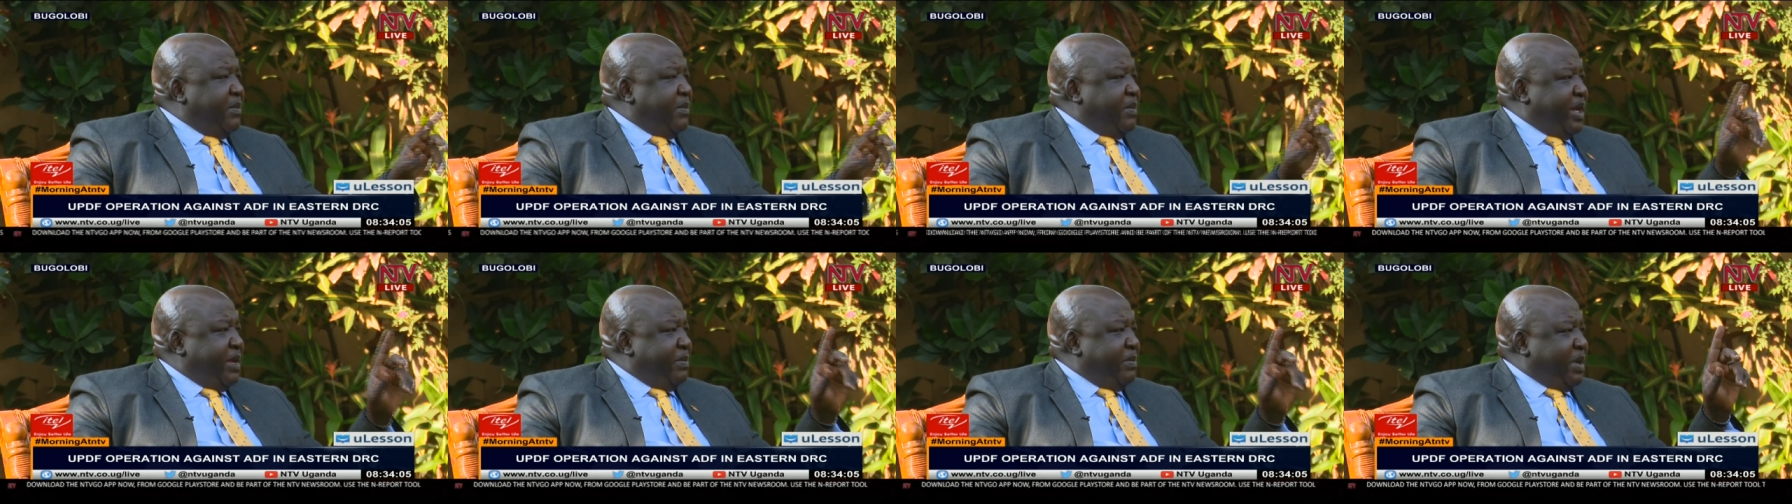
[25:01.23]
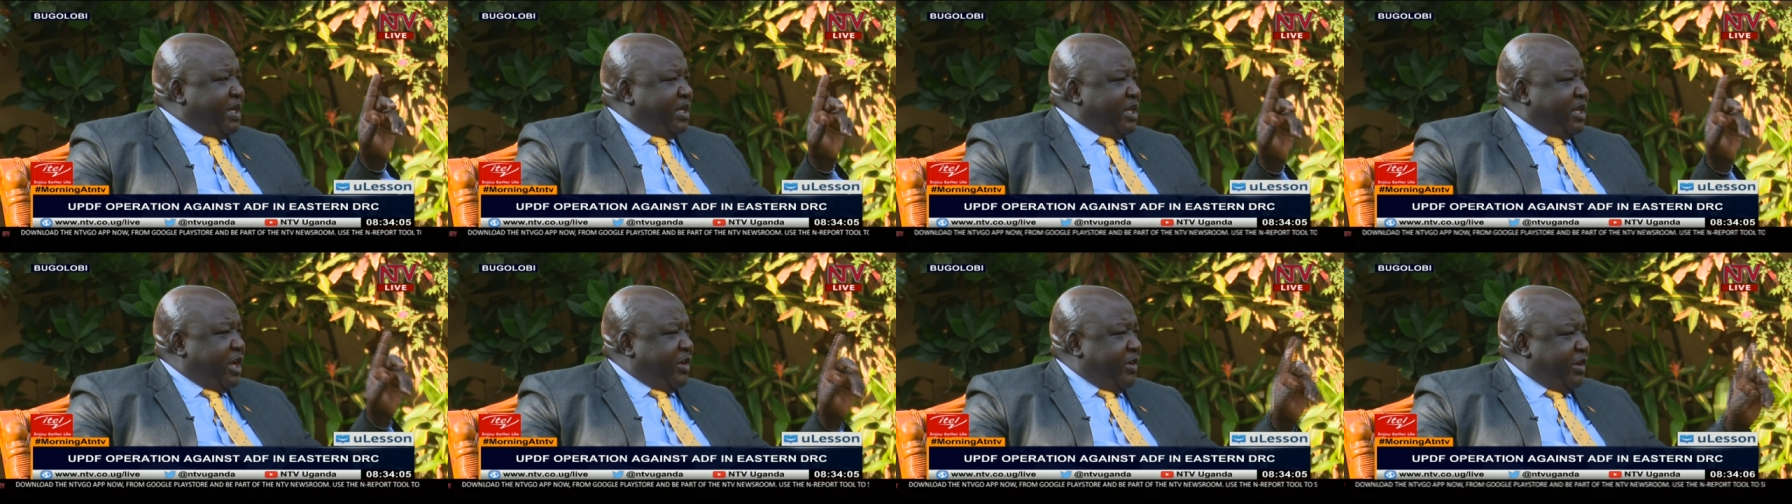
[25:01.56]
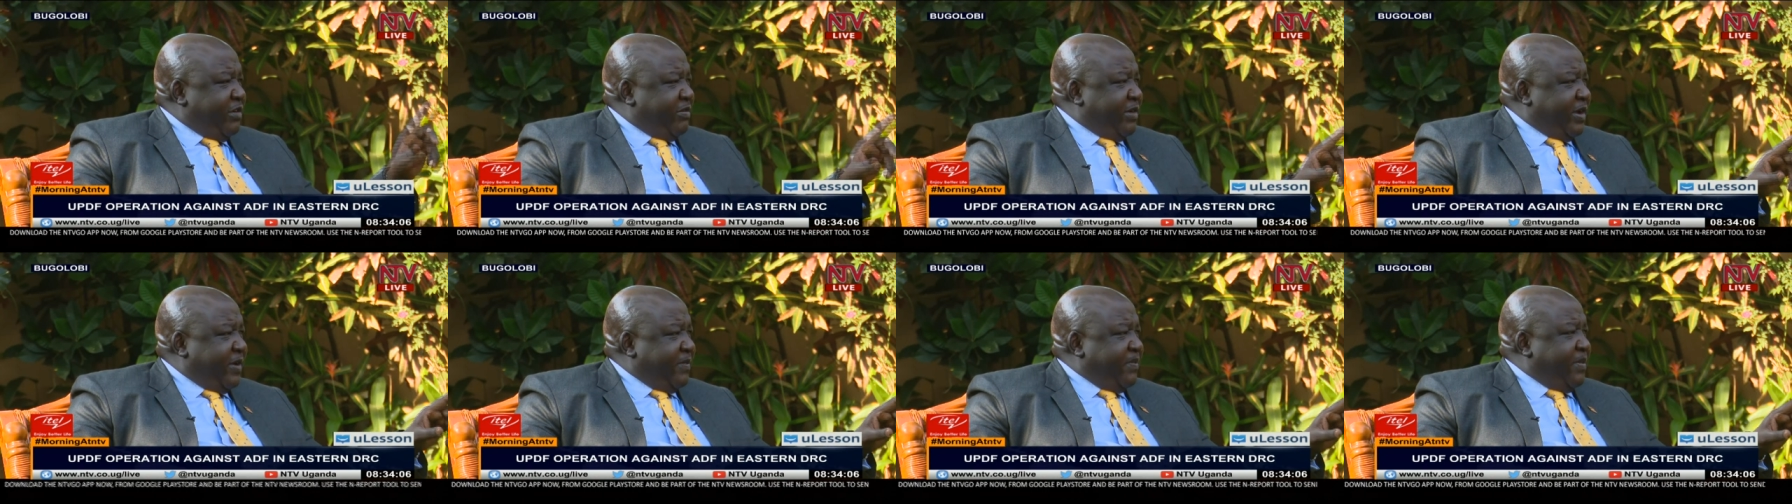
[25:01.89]
But, but
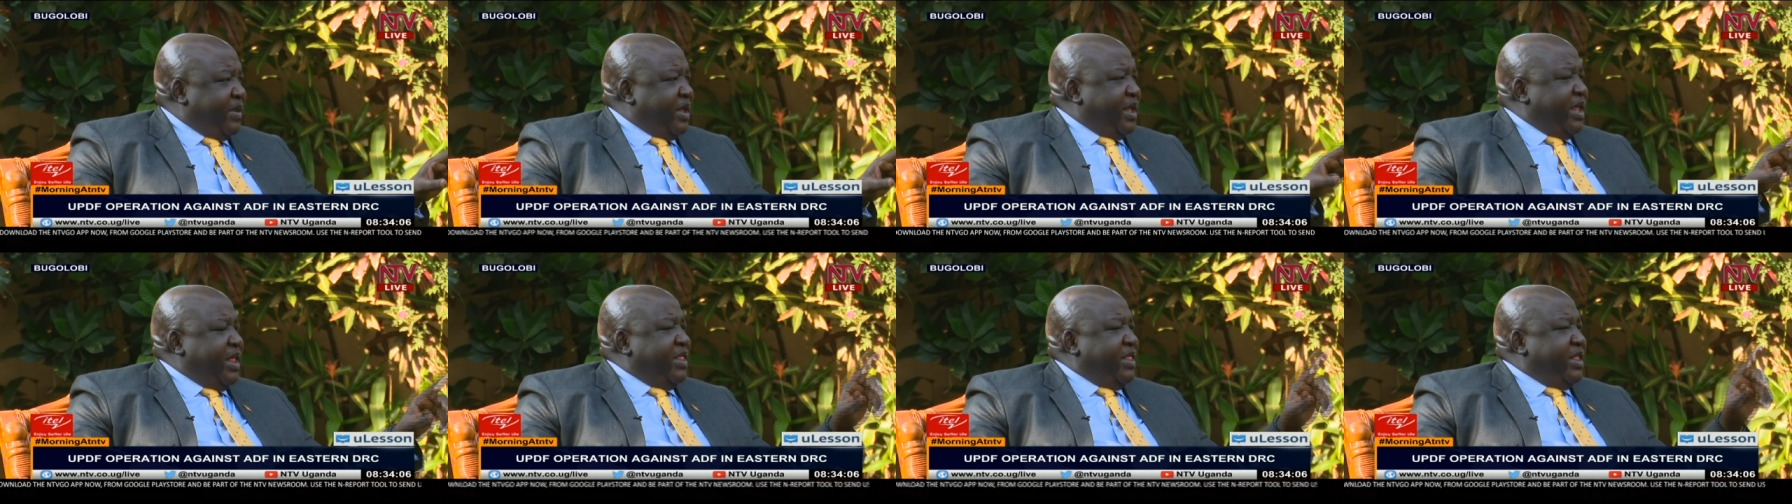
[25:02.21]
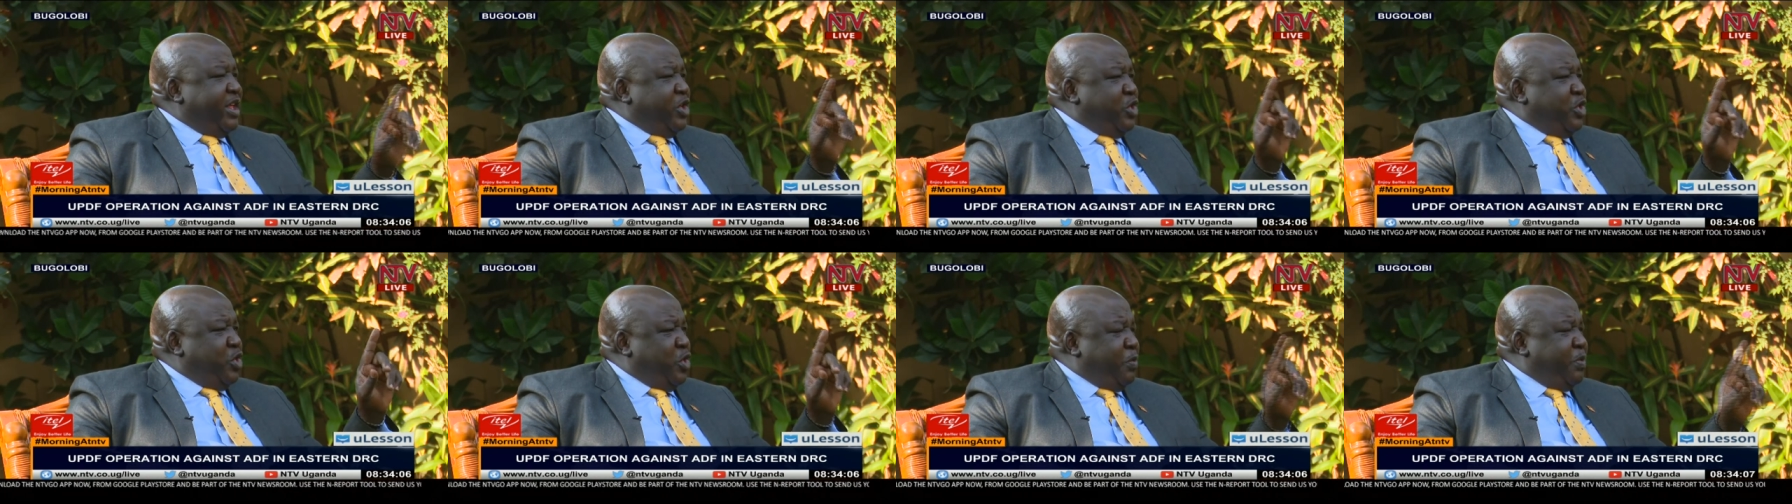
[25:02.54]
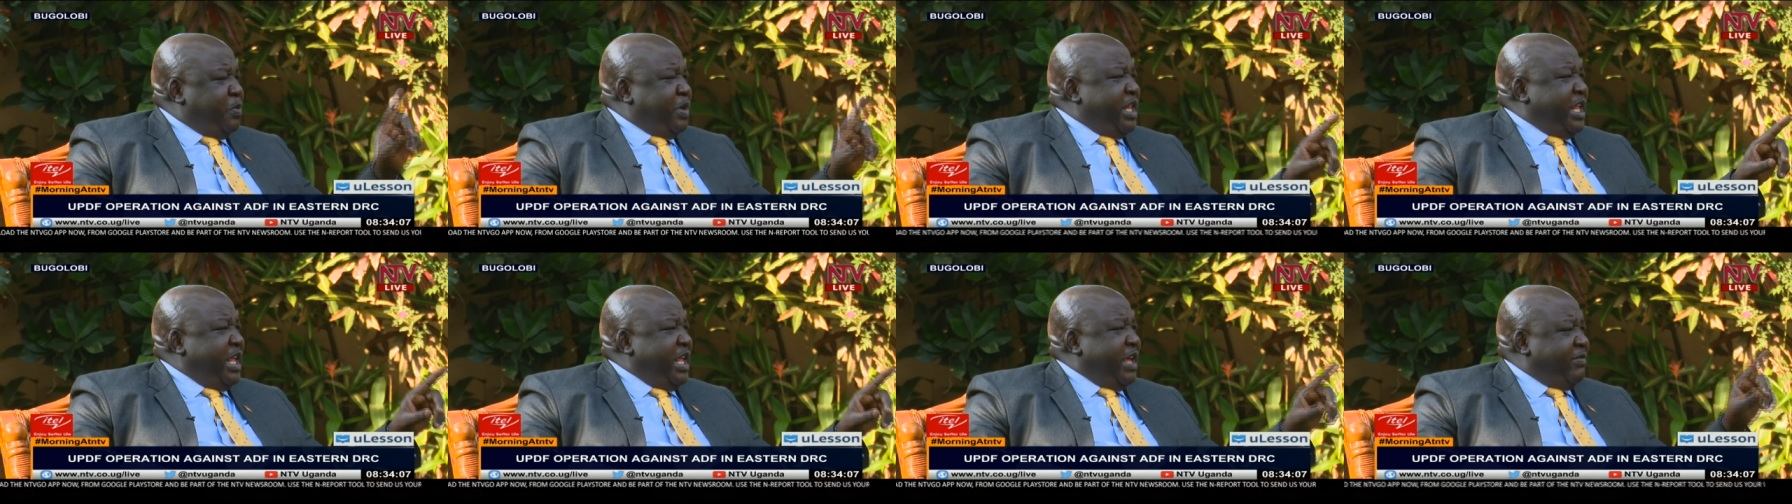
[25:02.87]
however, the U
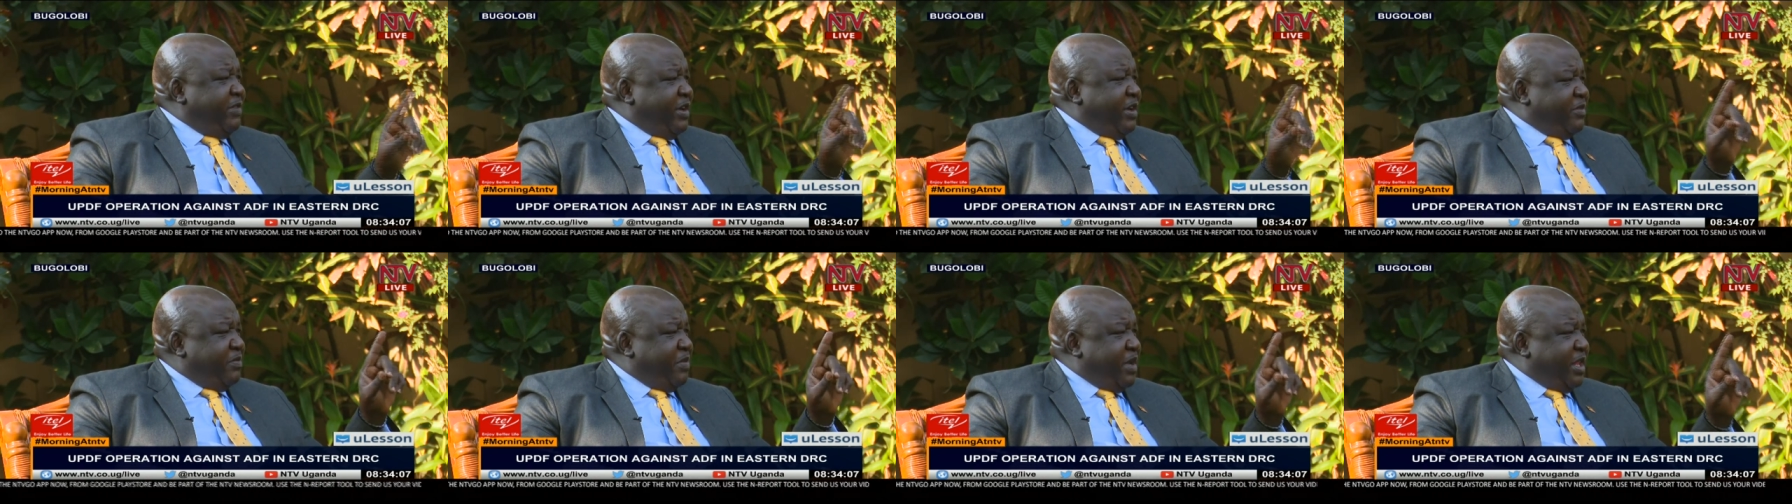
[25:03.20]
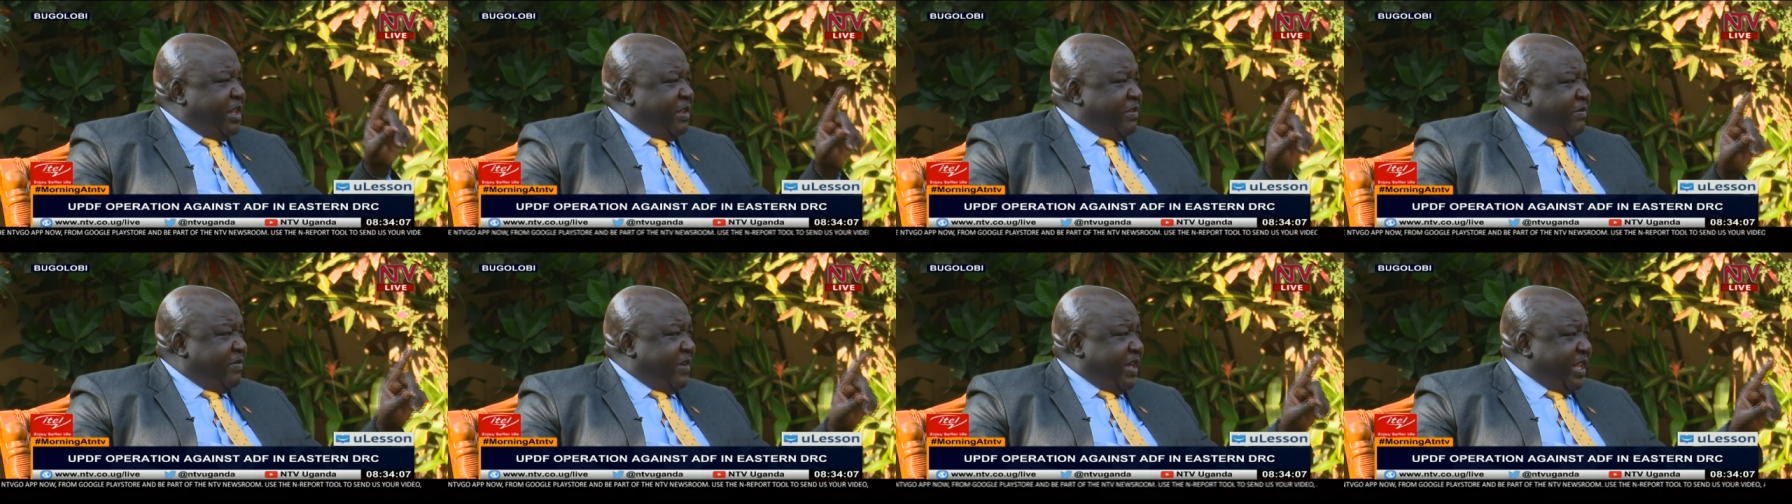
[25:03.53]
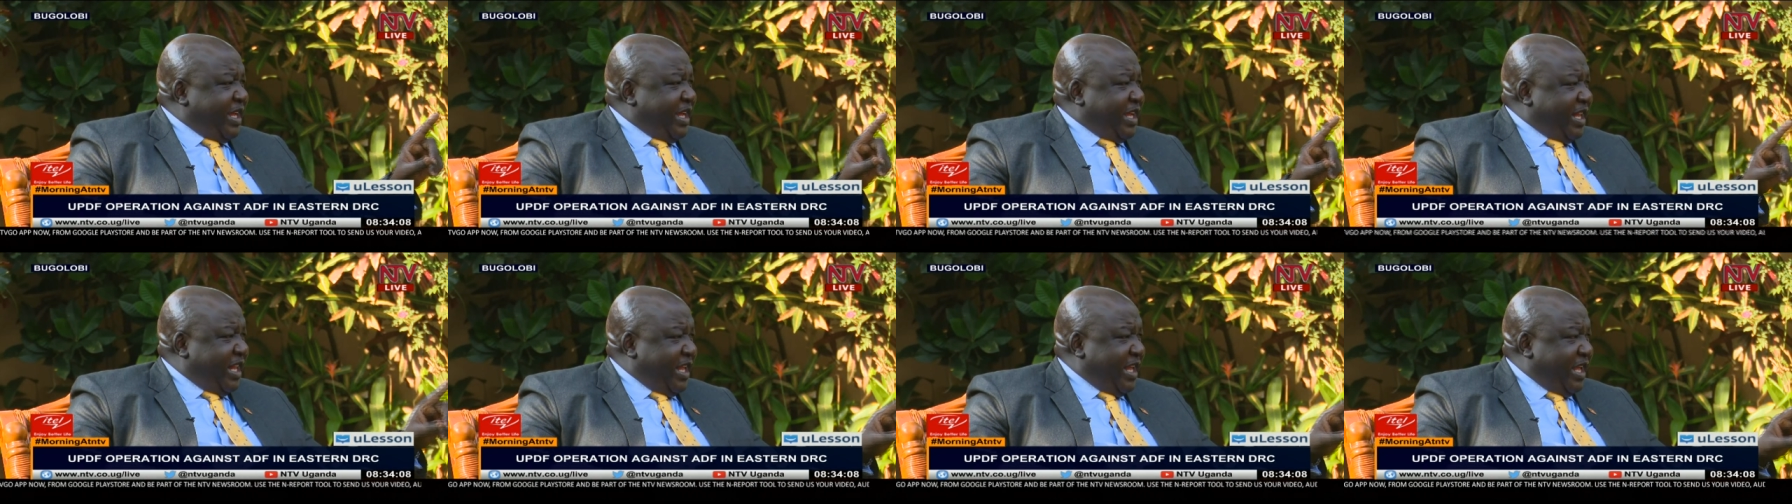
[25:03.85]
P D F has made it
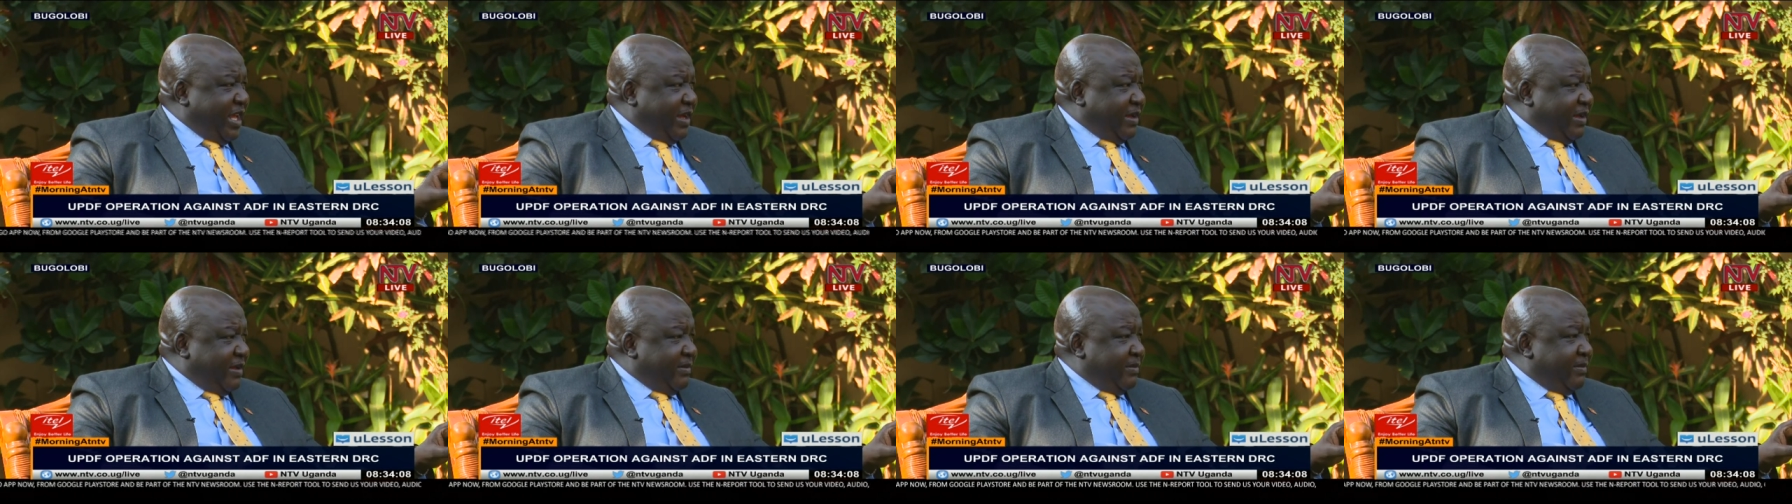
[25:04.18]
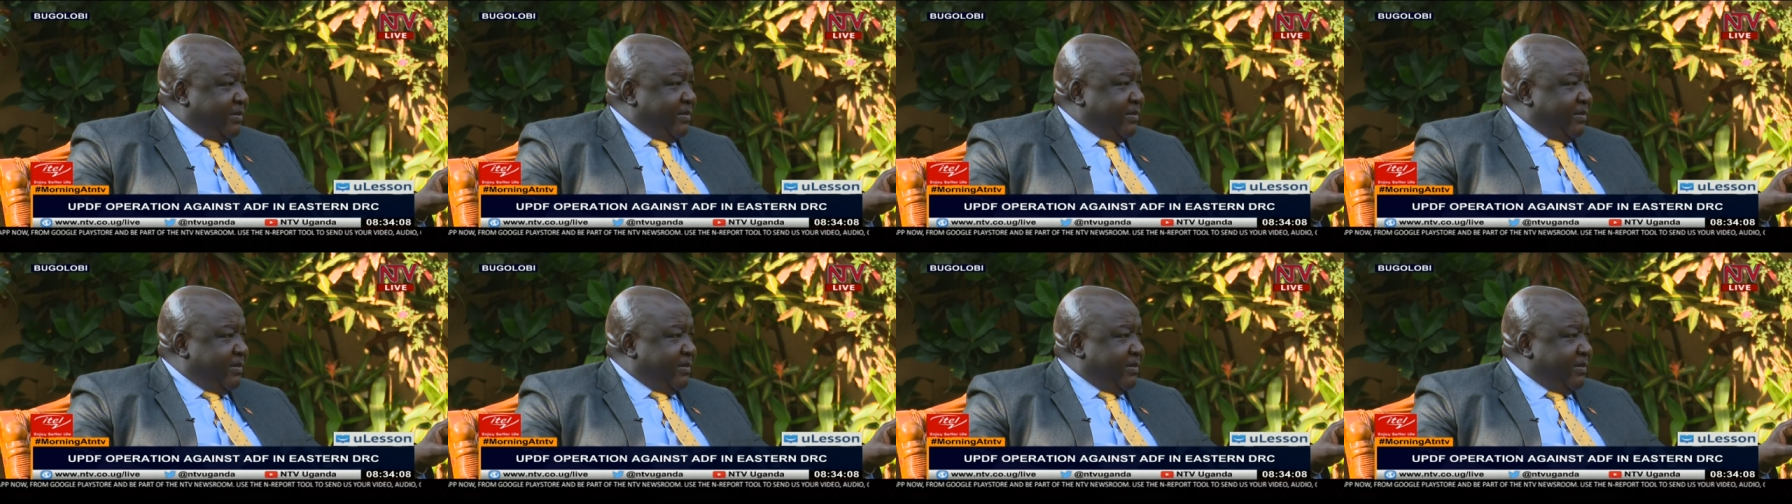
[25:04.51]
very clear